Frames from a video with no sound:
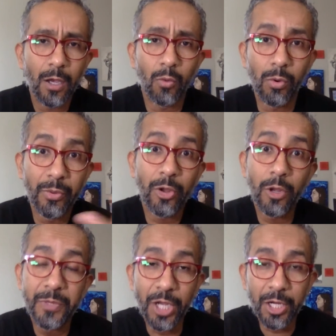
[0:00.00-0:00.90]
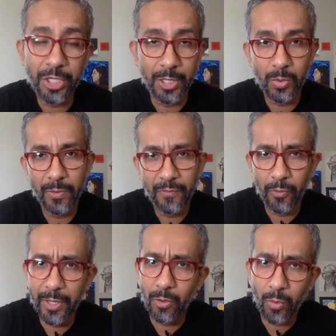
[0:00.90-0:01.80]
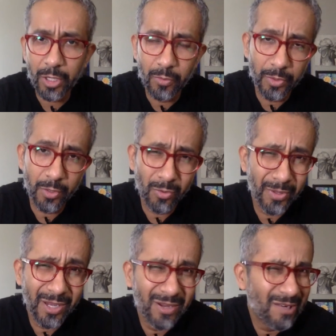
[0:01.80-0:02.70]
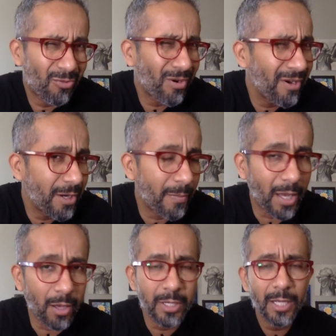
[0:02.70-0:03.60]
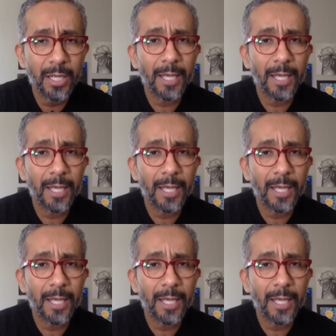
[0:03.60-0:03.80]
What were their objections before they were working with you? What were they worried about?